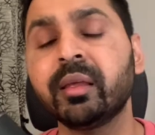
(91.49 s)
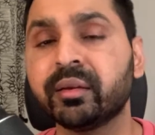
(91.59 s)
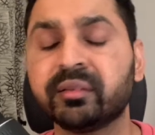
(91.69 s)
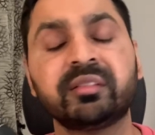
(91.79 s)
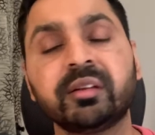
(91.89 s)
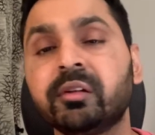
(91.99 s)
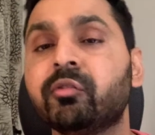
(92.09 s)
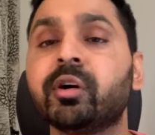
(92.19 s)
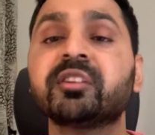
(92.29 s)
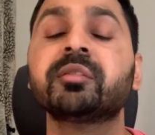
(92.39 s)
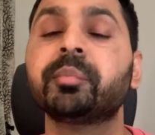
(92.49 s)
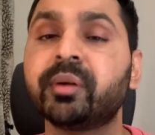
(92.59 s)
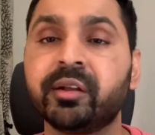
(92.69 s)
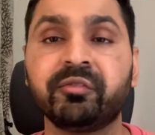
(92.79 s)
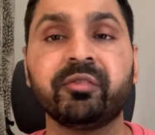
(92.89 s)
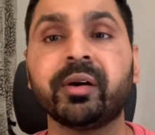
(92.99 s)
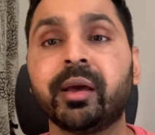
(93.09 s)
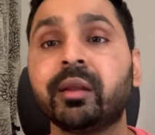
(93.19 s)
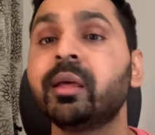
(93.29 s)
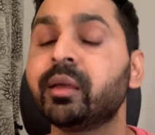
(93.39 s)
it still works pretty fine.